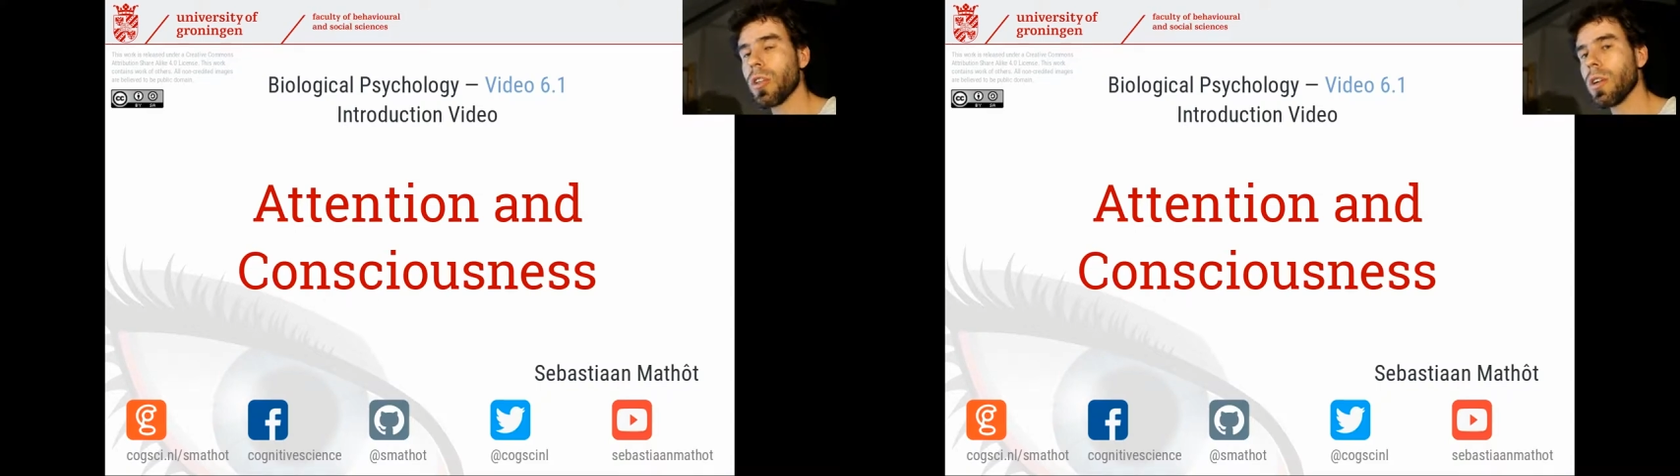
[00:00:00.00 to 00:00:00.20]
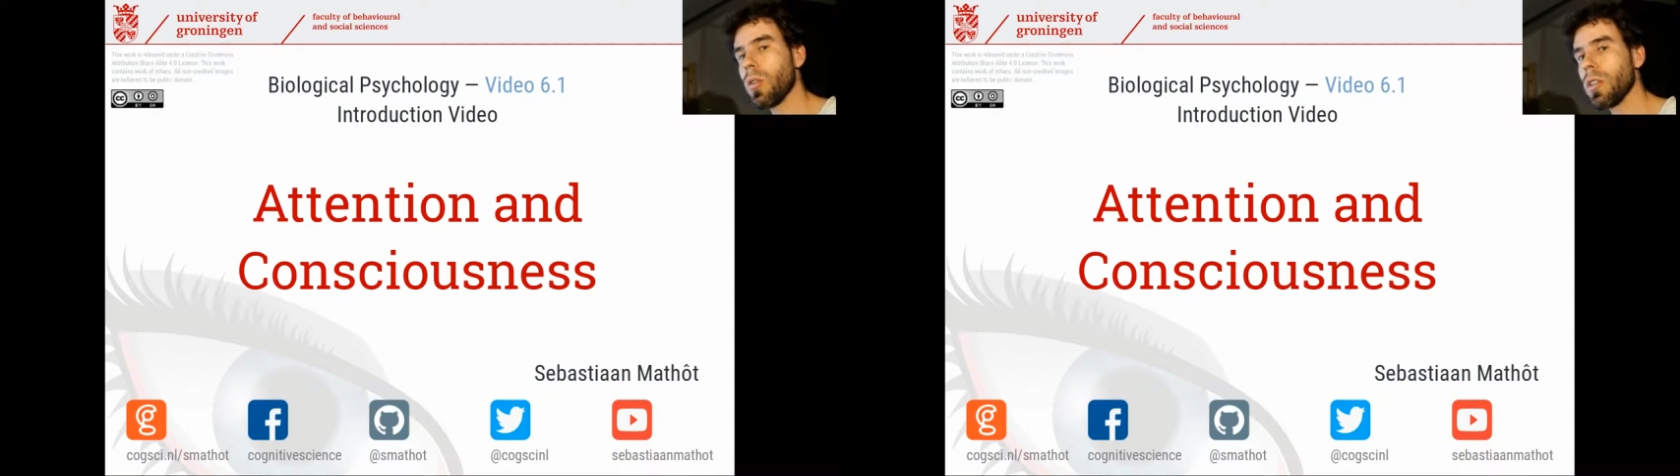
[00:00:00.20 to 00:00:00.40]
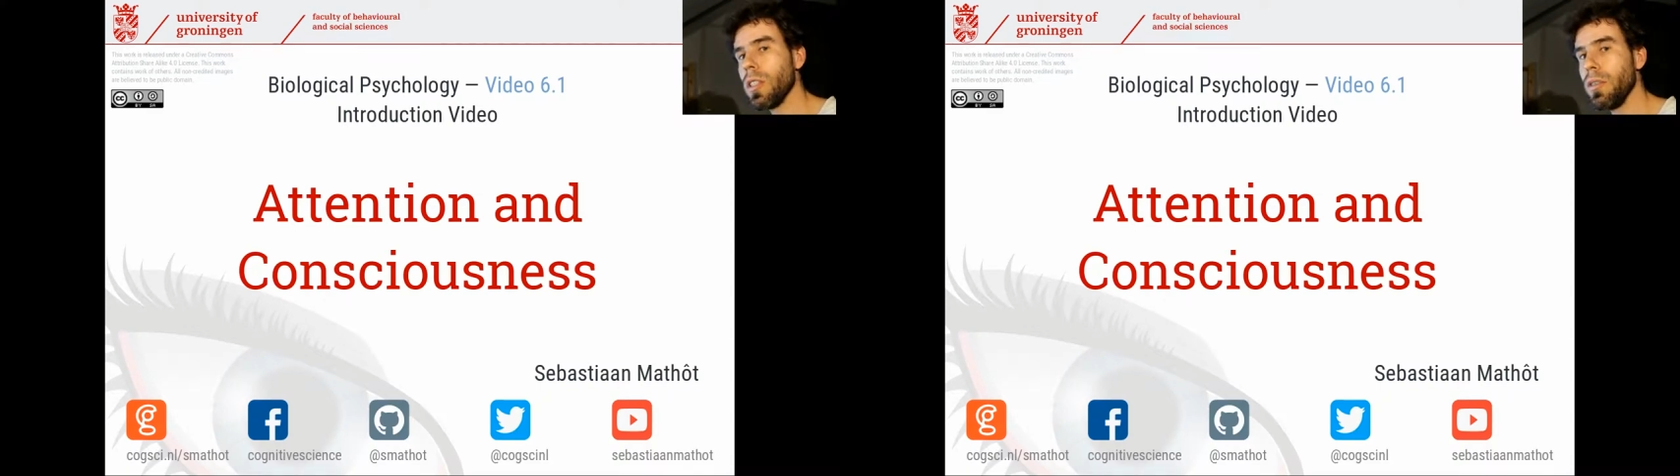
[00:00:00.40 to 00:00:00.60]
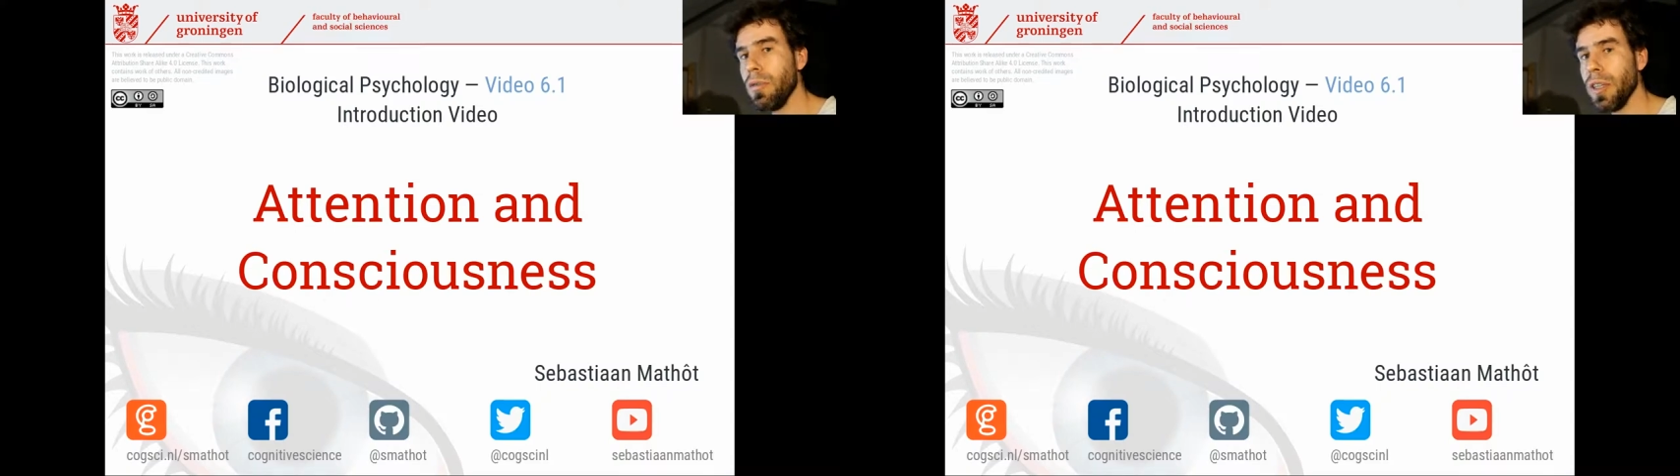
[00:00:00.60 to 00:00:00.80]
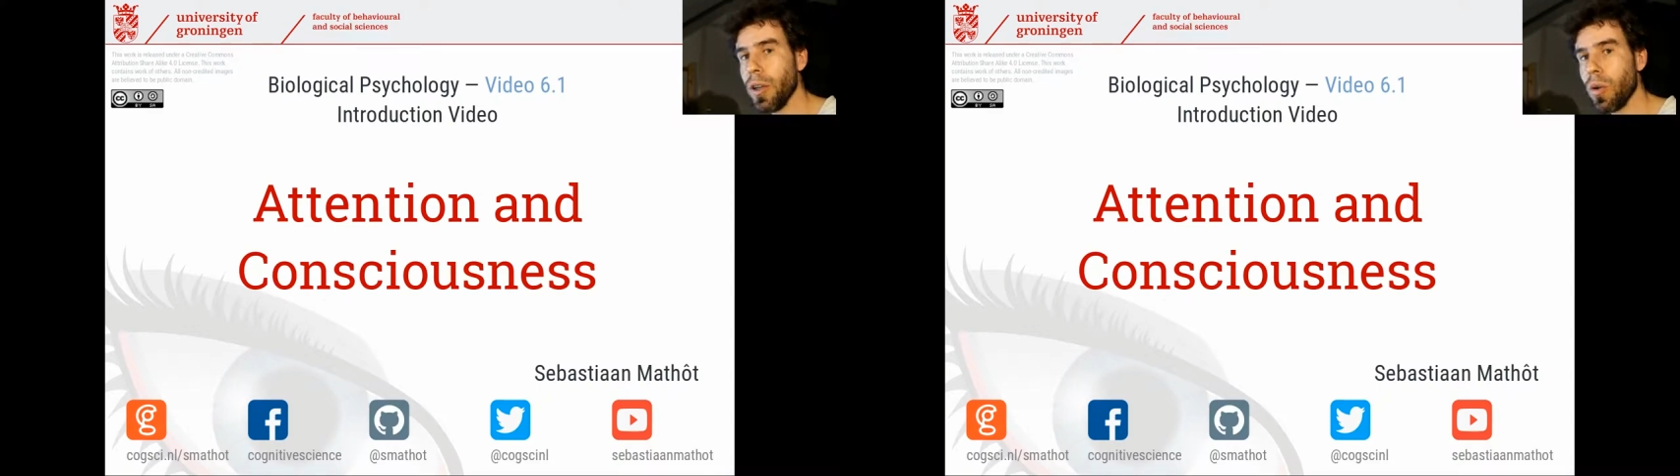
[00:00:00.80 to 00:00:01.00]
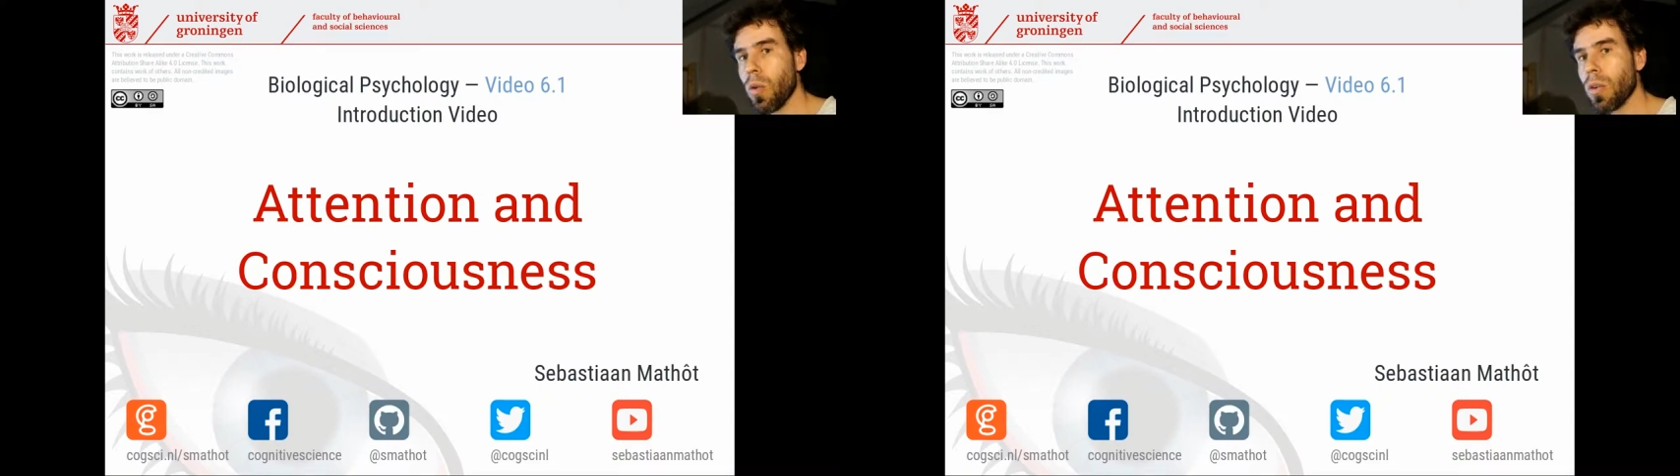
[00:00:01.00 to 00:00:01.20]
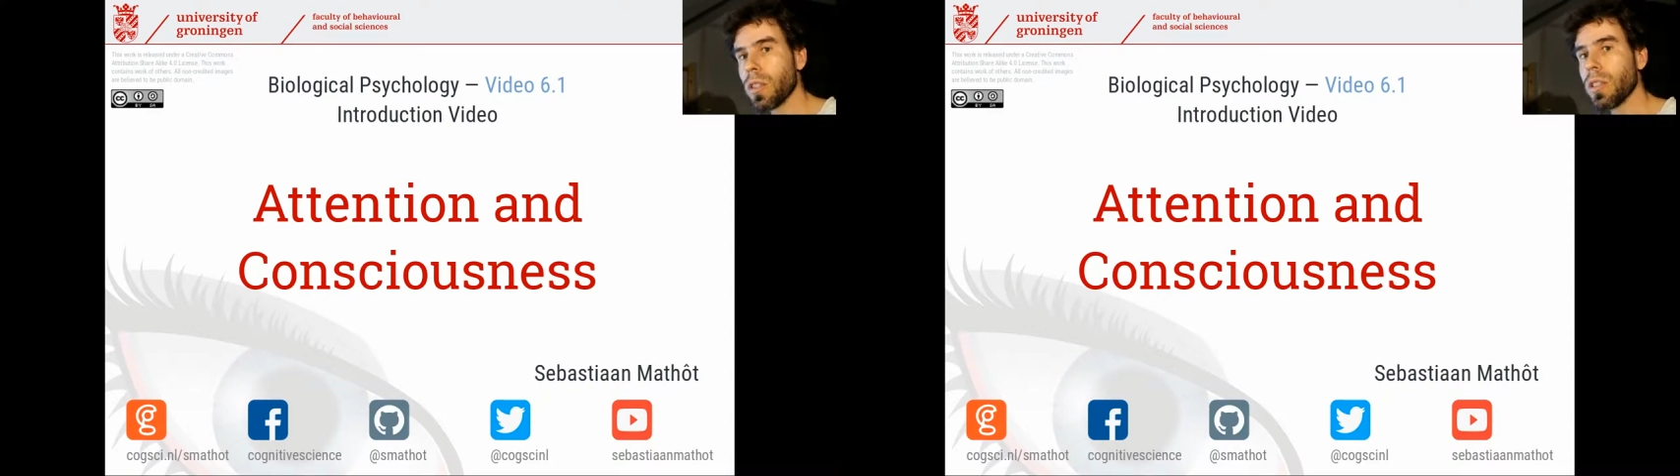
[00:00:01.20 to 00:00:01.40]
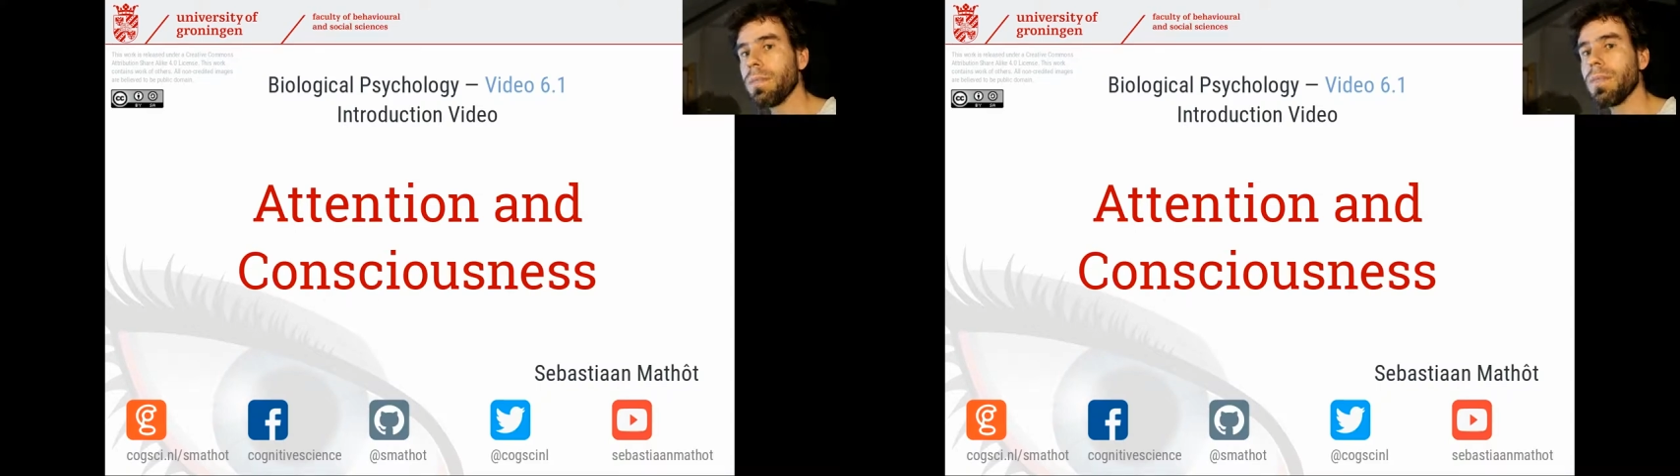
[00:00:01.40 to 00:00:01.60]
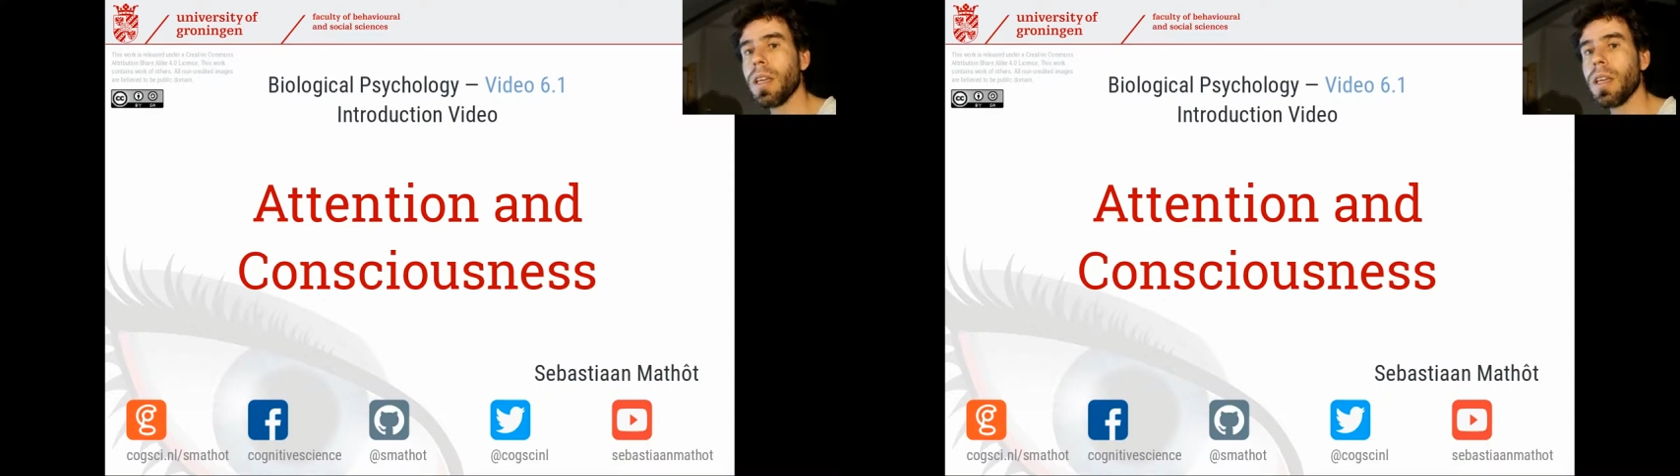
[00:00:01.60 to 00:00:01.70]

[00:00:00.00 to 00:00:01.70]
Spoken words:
psychology video course.